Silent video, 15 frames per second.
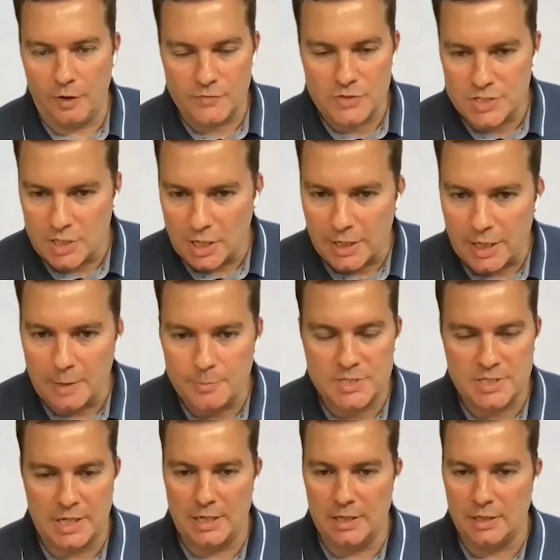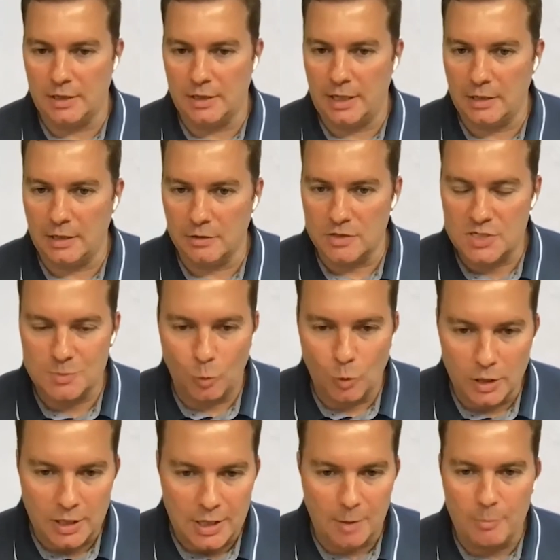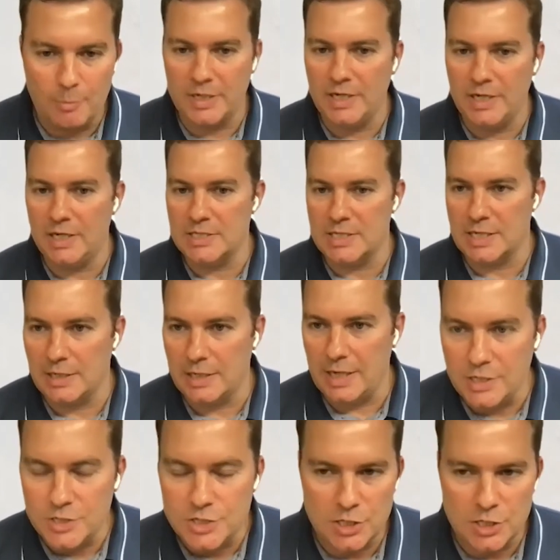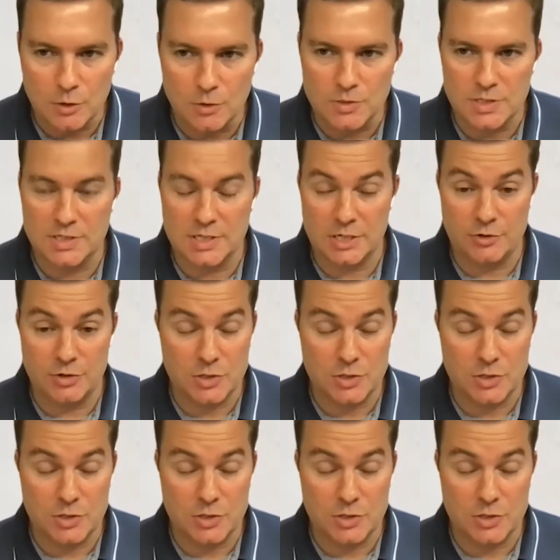startups and smaller companies and NGOs, etc.